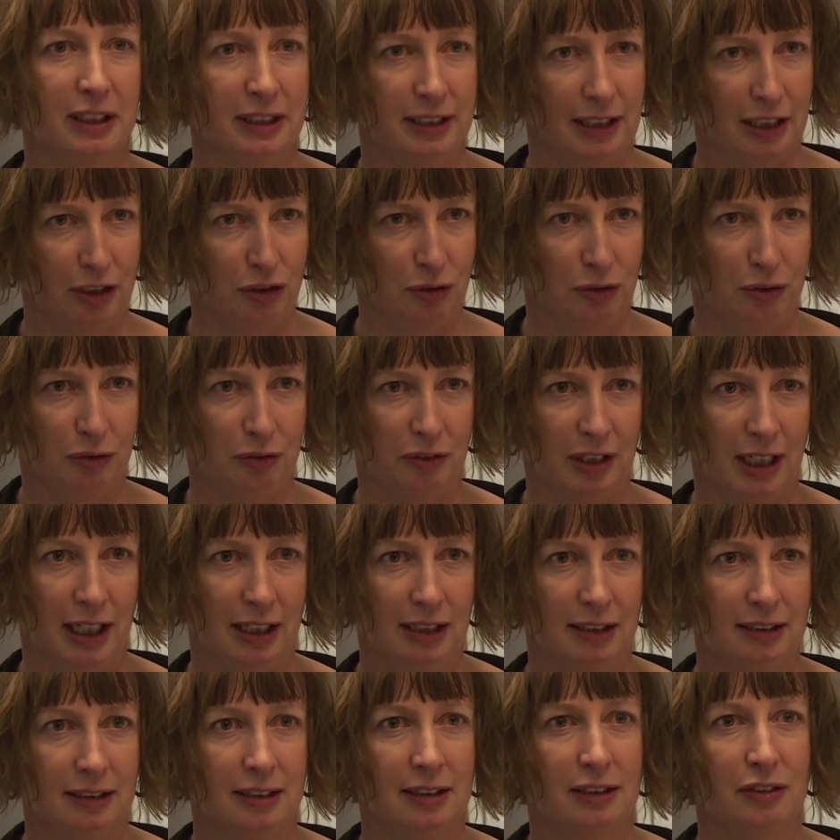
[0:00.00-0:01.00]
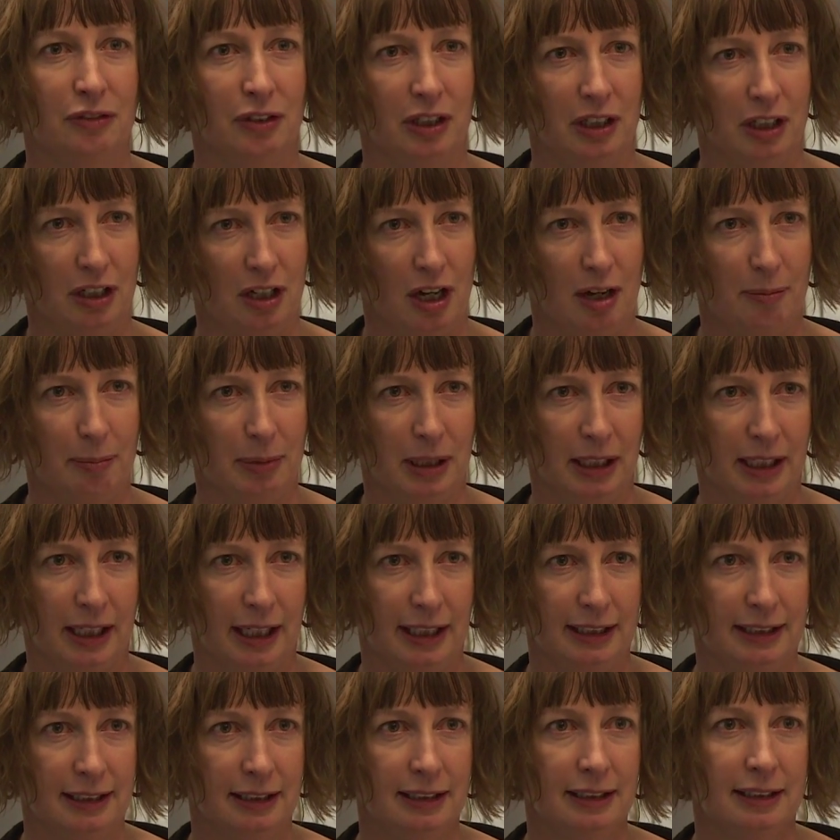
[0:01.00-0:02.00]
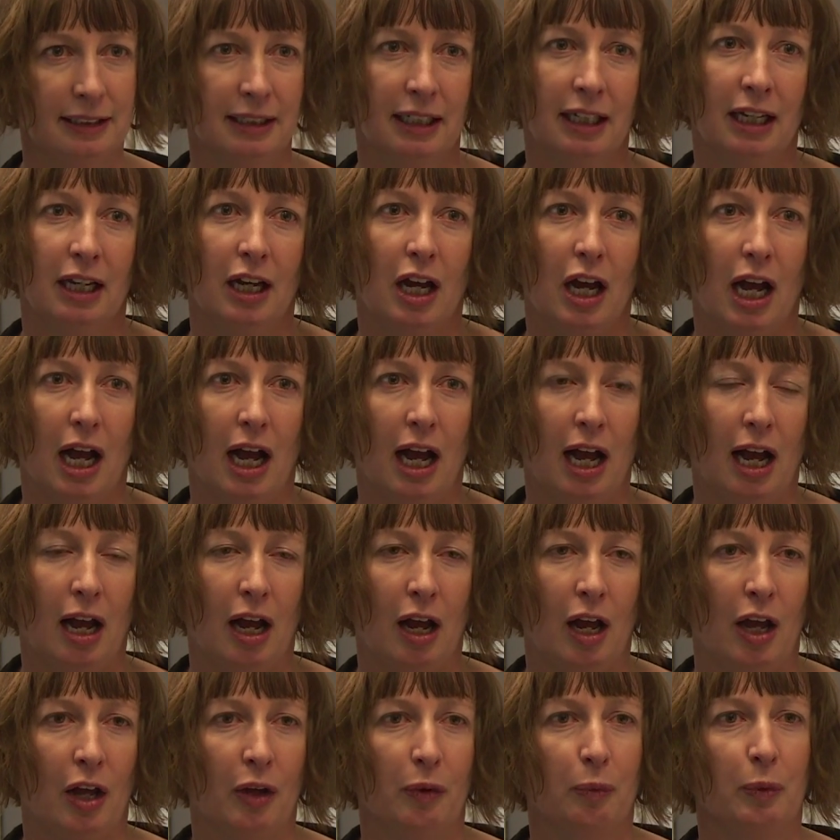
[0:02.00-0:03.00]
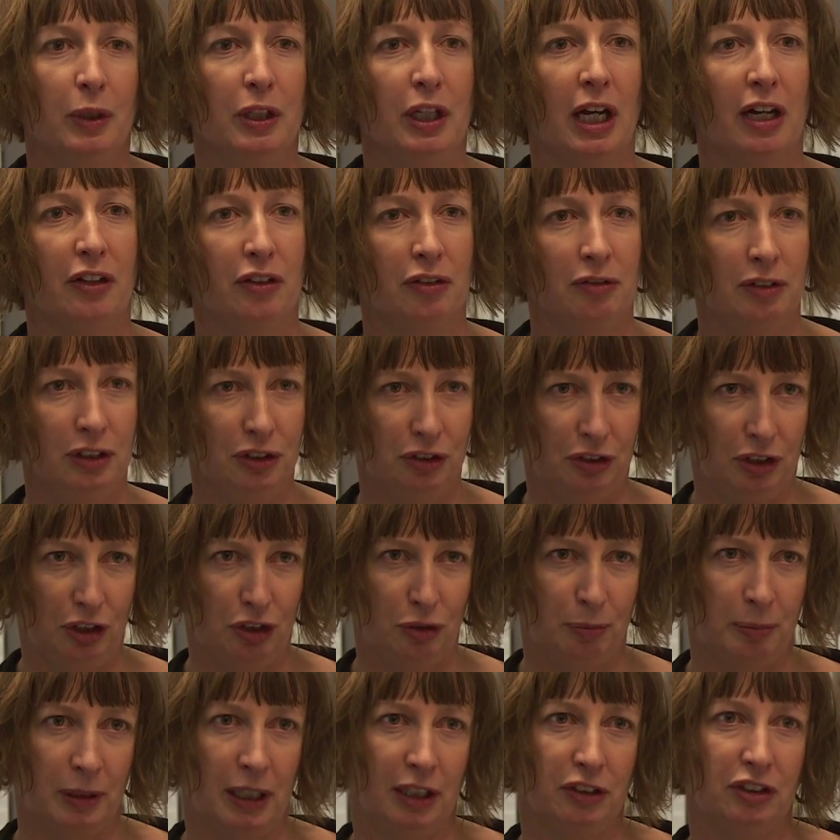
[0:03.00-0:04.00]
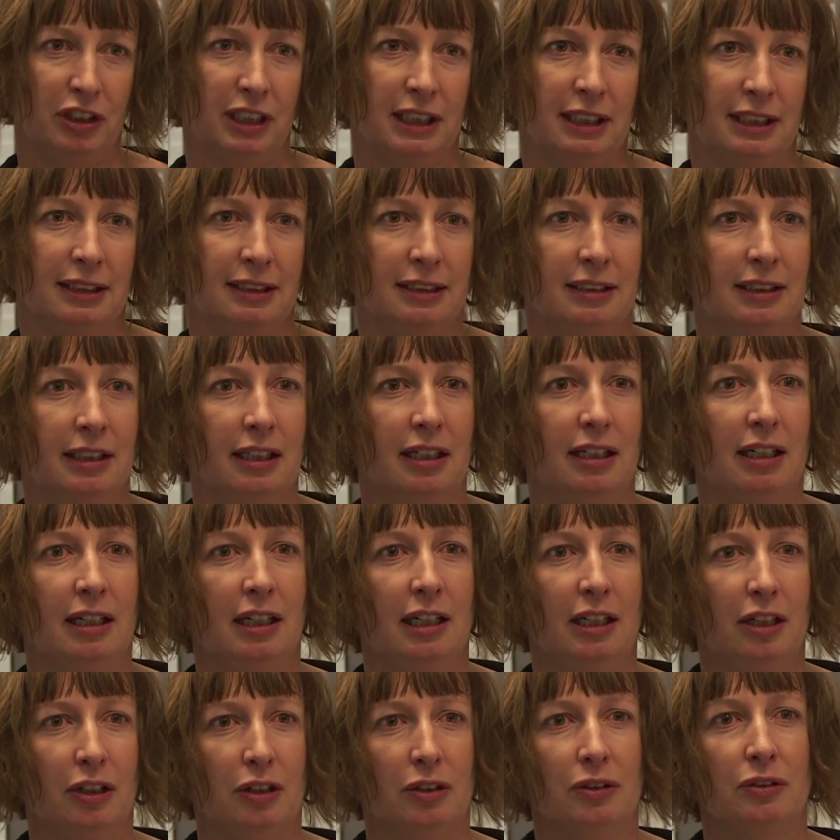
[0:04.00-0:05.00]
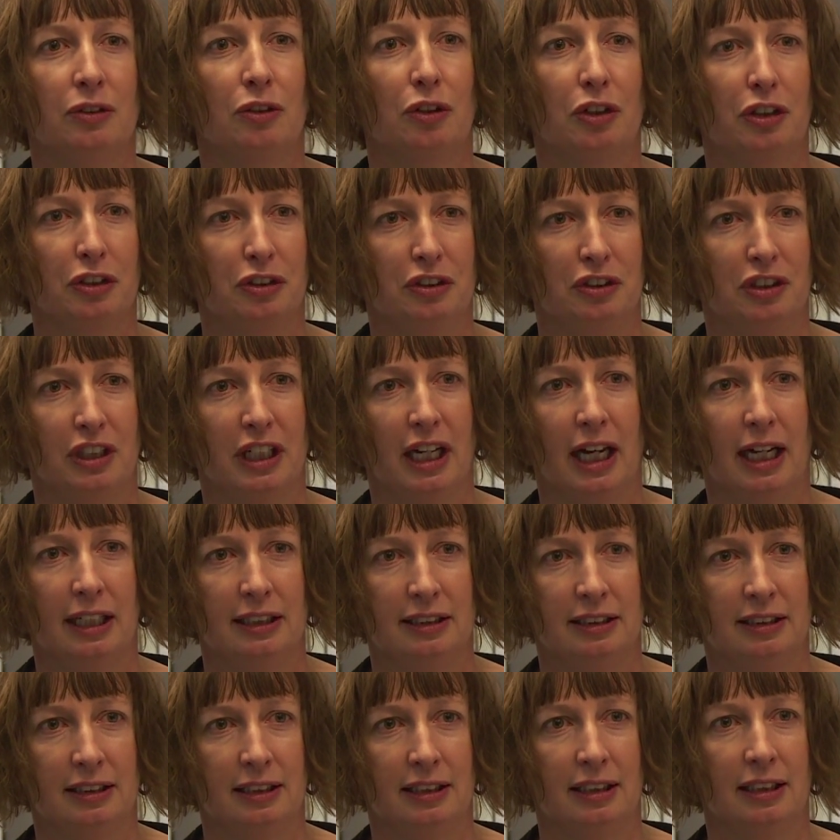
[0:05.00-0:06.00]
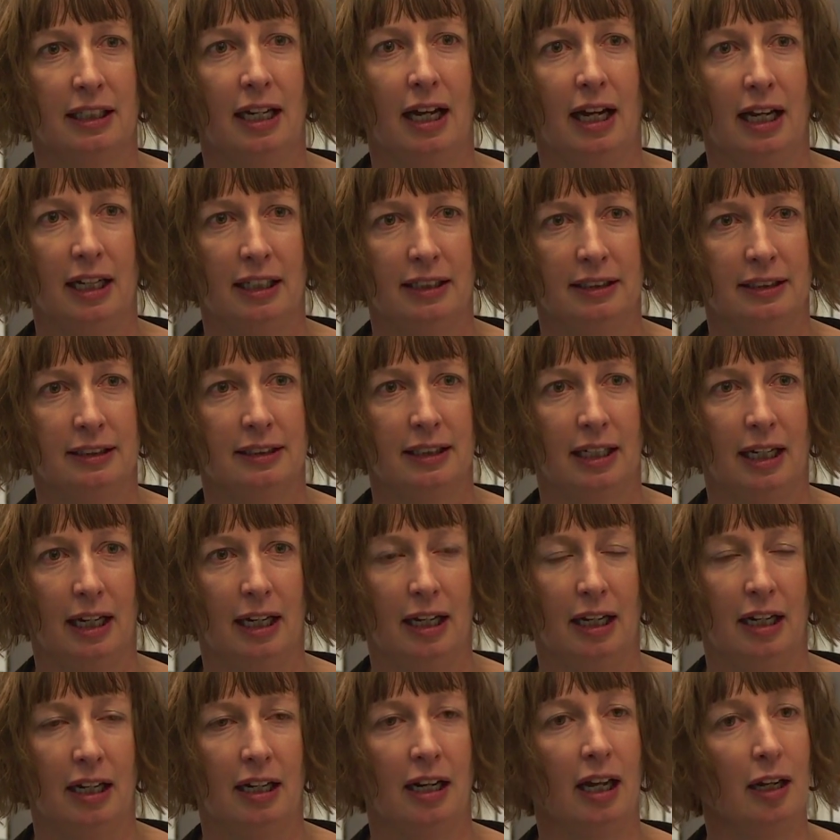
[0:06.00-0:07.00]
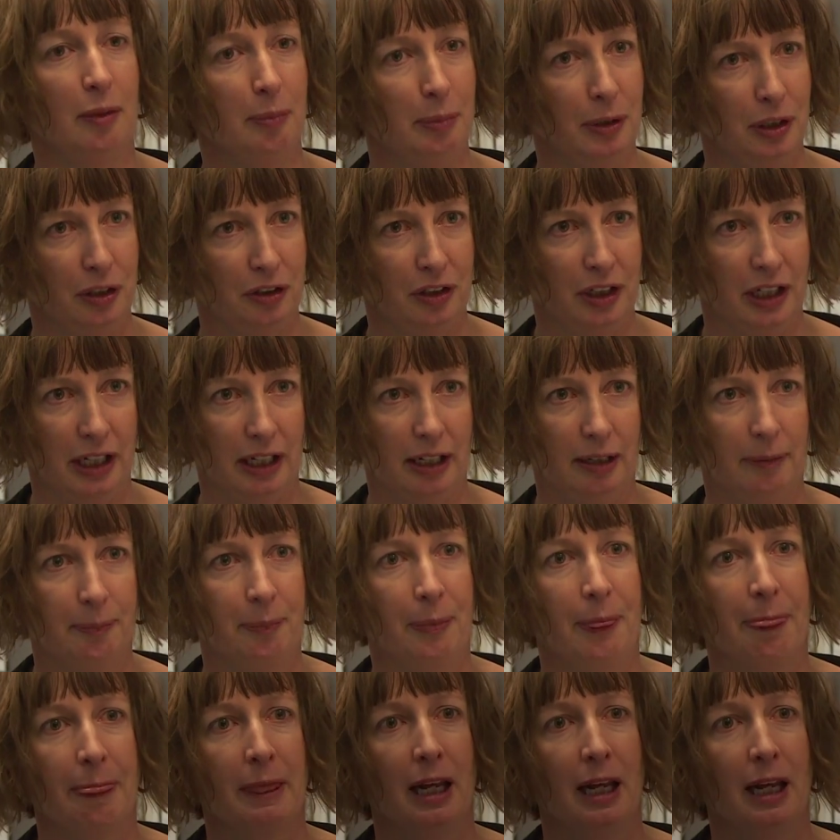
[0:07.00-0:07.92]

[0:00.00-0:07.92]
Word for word: of sexual violence is very complicated. Uh, we had a research project in Sierra Leone, northern Uganda and uh, Liberia,